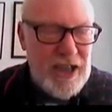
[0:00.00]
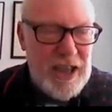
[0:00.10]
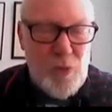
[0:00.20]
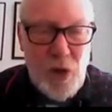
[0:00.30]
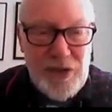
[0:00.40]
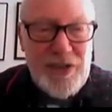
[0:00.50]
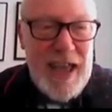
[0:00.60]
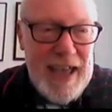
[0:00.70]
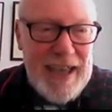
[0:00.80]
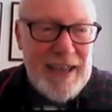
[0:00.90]
1
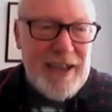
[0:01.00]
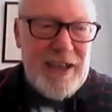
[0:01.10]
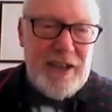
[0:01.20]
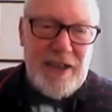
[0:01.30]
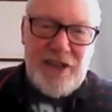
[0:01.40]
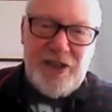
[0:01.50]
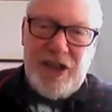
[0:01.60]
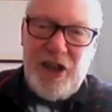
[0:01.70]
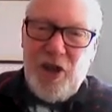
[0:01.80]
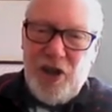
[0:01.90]
day,
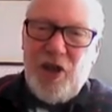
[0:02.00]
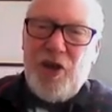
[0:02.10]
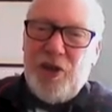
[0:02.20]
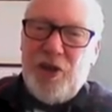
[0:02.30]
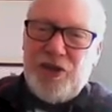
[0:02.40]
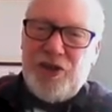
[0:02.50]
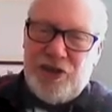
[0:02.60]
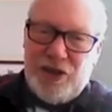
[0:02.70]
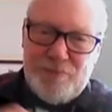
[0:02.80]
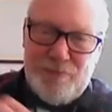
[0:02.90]
the Earth,
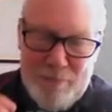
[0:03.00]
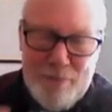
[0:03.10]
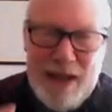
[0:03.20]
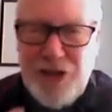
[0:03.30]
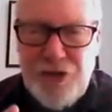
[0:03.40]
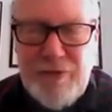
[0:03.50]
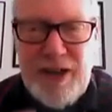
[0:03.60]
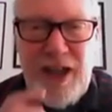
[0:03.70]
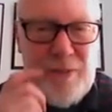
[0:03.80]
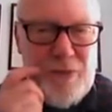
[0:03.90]
the imaginary
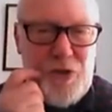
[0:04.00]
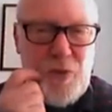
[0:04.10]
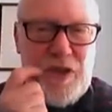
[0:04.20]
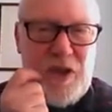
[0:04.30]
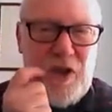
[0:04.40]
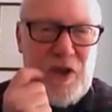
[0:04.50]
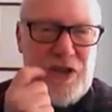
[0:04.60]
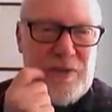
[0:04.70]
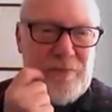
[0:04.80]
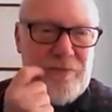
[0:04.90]
line between the
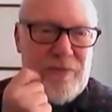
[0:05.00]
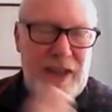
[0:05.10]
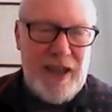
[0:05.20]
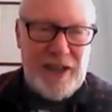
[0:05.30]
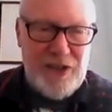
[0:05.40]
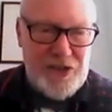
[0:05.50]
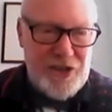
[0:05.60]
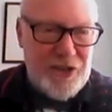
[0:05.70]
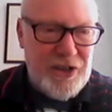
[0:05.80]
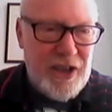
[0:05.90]
Earth and the
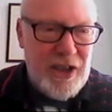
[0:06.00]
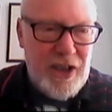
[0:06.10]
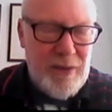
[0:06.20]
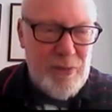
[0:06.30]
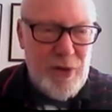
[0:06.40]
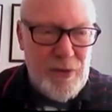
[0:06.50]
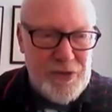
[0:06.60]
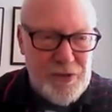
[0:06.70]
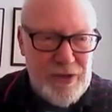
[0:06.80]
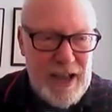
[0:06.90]
sun,
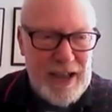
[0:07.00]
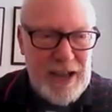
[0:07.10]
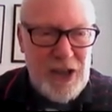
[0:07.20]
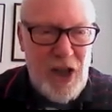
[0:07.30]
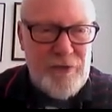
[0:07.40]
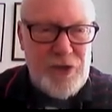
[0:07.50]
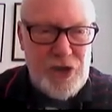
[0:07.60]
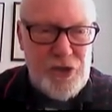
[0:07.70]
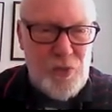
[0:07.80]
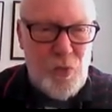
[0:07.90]
moves through an angle of
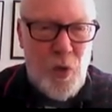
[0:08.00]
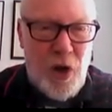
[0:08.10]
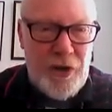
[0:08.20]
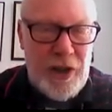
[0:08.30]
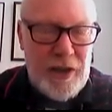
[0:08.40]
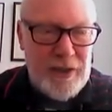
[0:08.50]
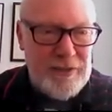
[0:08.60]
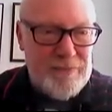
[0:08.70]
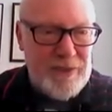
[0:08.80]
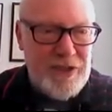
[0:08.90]
just 1
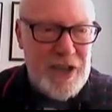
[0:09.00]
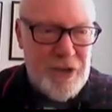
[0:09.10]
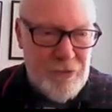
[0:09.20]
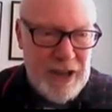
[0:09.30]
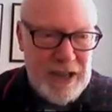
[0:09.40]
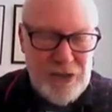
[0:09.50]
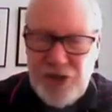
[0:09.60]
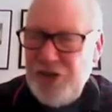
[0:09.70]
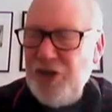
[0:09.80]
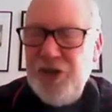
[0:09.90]
degree,
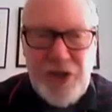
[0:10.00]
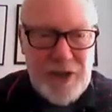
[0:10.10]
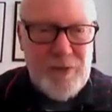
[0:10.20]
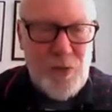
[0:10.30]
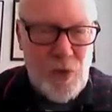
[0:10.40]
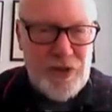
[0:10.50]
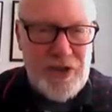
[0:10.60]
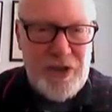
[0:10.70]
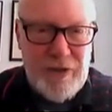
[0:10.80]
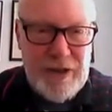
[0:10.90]
just under 1
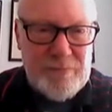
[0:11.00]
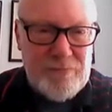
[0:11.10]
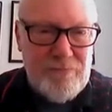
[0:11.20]
degree.